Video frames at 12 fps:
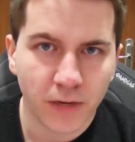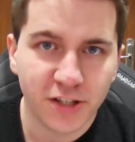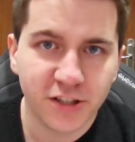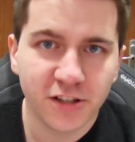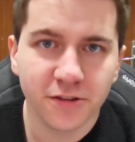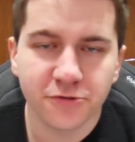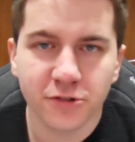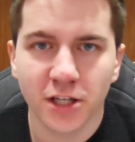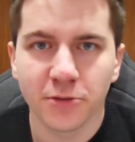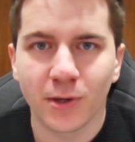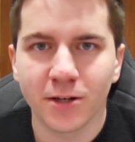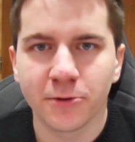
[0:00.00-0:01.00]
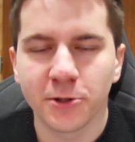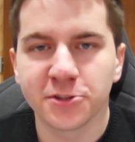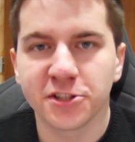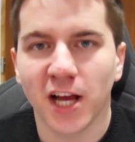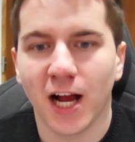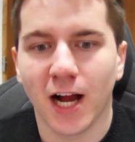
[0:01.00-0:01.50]
I did tried one of
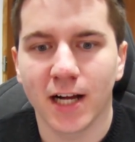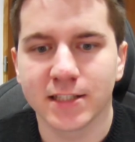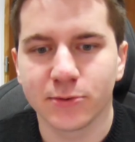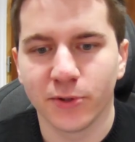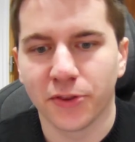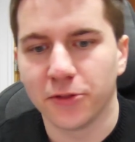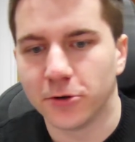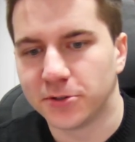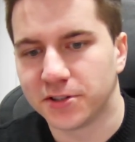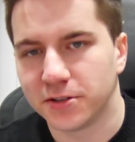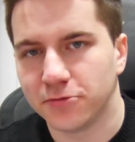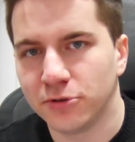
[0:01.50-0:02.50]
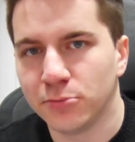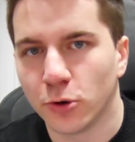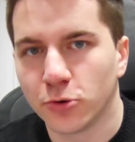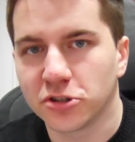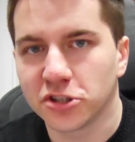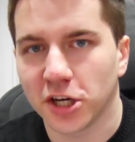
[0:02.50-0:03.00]
those hacks with those
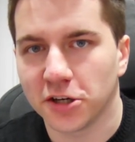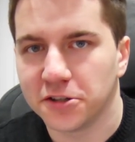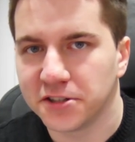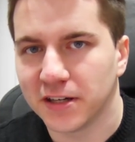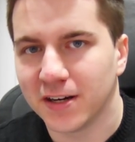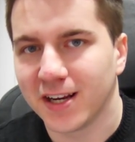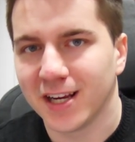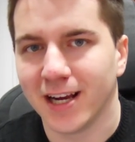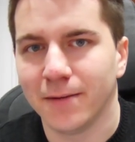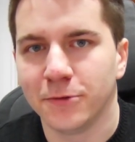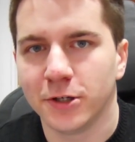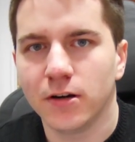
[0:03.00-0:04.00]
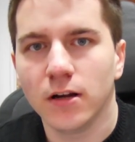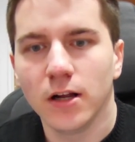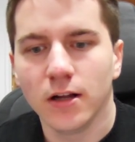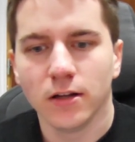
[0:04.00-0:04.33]
remote shutters and a camera,